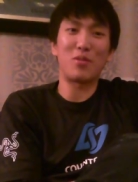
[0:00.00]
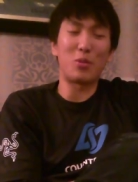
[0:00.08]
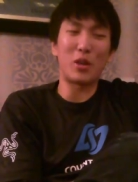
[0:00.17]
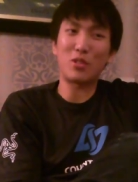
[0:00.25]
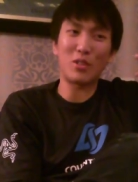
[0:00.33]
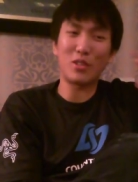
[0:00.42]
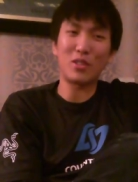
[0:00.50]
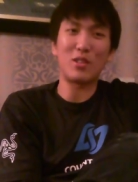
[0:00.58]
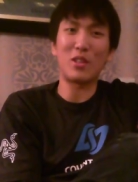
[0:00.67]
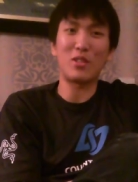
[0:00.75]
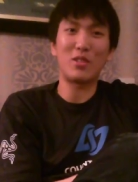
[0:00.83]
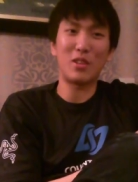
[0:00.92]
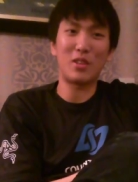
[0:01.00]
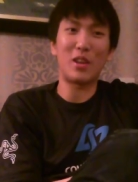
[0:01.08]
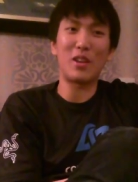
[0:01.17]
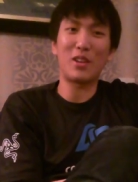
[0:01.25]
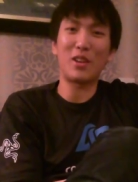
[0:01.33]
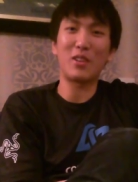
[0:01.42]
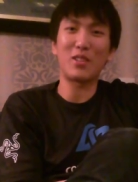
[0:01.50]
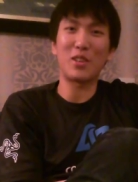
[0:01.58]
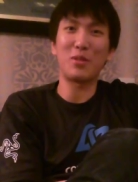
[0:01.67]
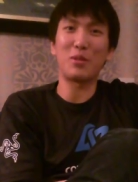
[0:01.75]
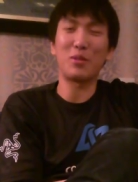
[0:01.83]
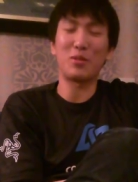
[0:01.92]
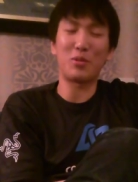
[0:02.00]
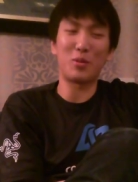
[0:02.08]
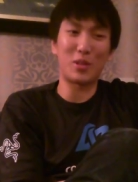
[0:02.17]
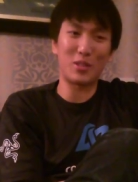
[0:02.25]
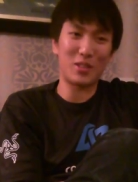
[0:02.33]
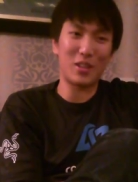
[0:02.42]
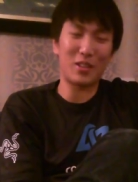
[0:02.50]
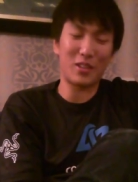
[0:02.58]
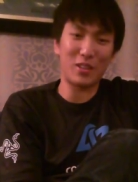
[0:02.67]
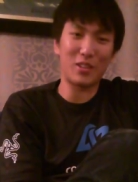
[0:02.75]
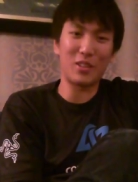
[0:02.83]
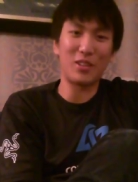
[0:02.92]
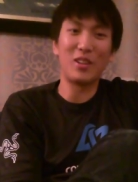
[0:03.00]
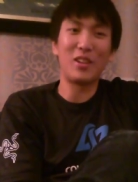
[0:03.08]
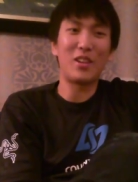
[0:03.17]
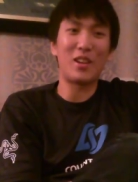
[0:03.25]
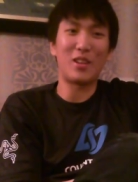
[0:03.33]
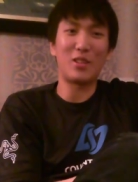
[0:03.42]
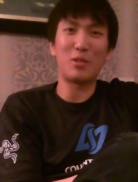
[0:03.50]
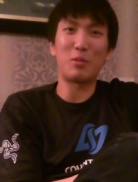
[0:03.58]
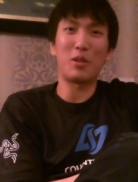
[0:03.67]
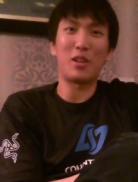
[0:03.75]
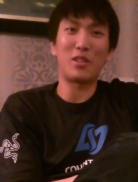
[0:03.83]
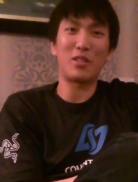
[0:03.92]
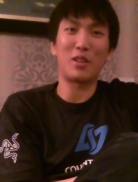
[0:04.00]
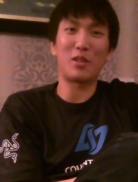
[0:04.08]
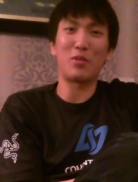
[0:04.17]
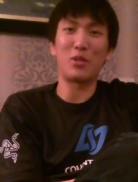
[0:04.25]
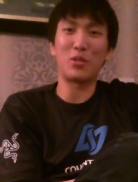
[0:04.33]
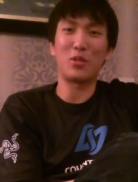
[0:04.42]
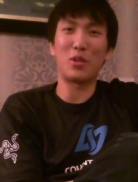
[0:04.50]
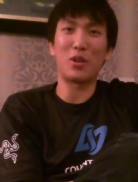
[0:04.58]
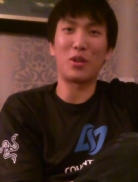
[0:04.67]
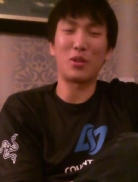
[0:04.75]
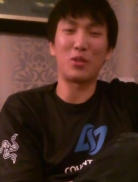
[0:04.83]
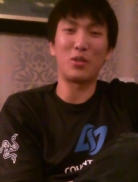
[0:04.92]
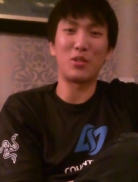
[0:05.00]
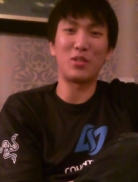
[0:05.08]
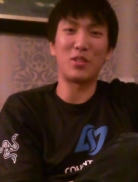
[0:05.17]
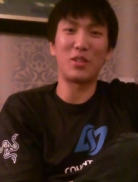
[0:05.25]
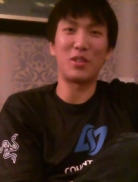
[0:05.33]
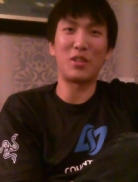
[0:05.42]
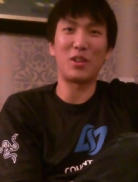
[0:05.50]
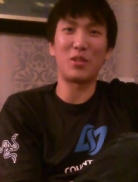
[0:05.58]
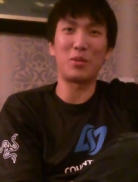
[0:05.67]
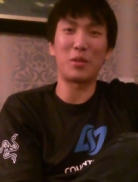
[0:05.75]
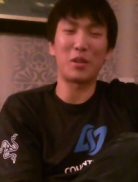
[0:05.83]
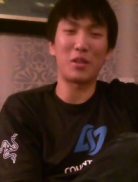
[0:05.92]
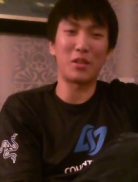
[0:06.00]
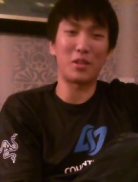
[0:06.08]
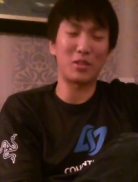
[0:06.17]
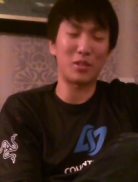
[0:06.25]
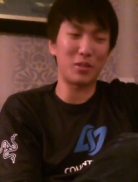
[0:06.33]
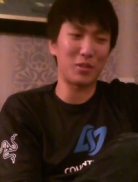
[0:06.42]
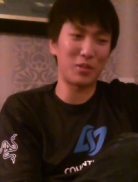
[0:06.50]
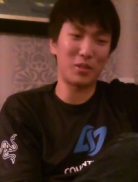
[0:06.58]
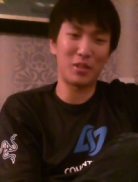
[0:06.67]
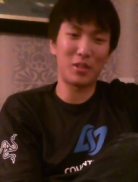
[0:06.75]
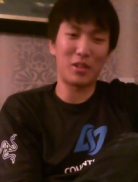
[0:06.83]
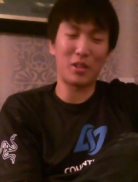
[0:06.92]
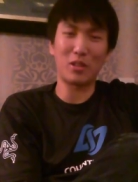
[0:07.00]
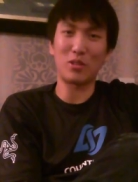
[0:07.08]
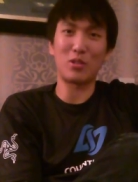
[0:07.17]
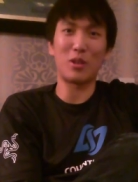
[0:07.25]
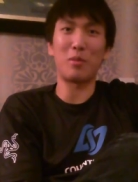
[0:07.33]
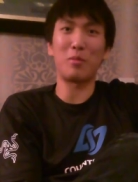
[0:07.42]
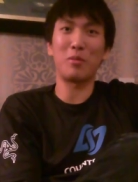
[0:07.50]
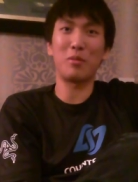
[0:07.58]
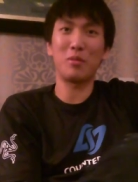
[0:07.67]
watches and they see the AD carry's getting the ones getting the kill, and the support has like Philstone, Heart of Gold, so they're not doing anything. So that's a shame.